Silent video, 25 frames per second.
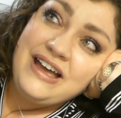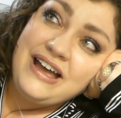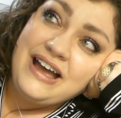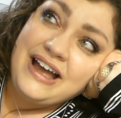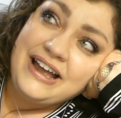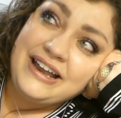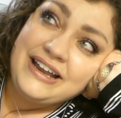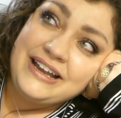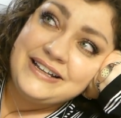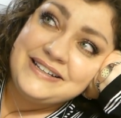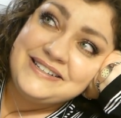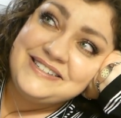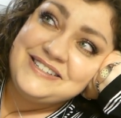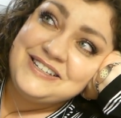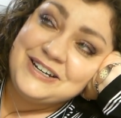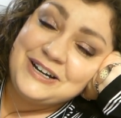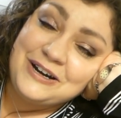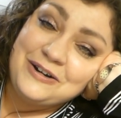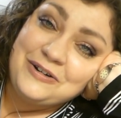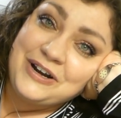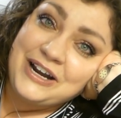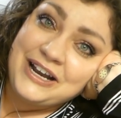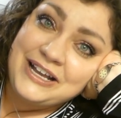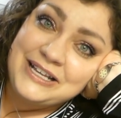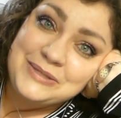I guess, you
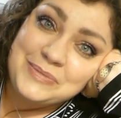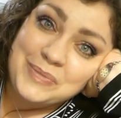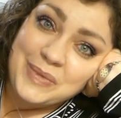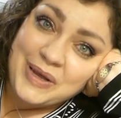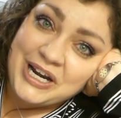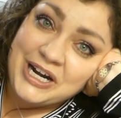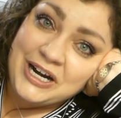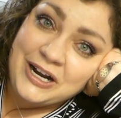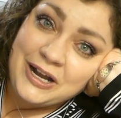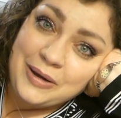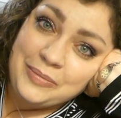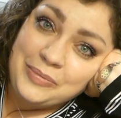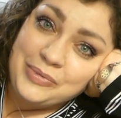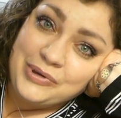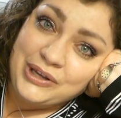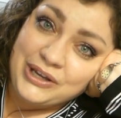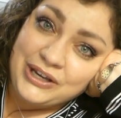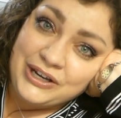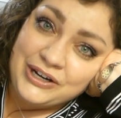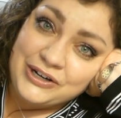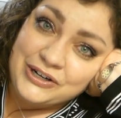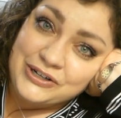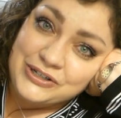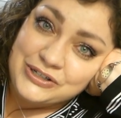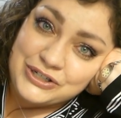know, it has been a couple
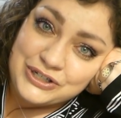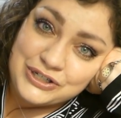years